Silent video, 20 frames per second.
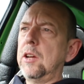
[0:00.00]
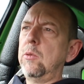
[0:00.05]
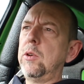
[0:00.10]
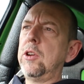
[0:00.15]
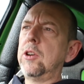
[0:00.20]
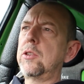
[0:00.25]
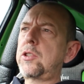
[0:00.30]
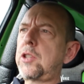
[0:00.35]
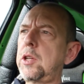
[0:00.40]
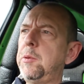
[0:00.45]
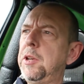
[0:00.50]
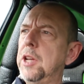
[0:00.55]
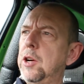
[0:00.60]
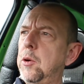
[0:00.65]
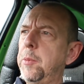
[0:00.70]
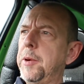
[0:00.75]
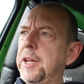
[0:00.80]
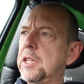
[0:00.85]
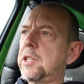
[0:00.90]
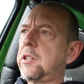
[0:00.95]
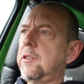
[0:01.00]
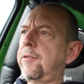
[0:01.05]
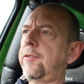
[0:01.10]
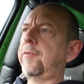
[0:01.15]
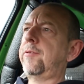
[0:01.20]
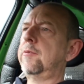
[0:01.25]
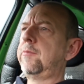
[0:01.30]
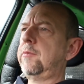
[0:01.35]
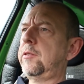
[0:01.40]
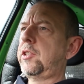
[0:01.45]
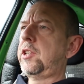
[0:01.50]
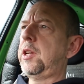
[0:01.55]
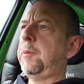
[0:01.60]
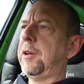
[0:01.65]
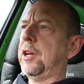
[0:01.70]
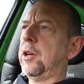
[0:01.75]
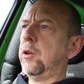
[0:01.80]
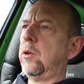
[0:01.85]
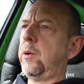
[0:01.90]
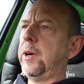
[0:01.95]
We've got some little bits of typical,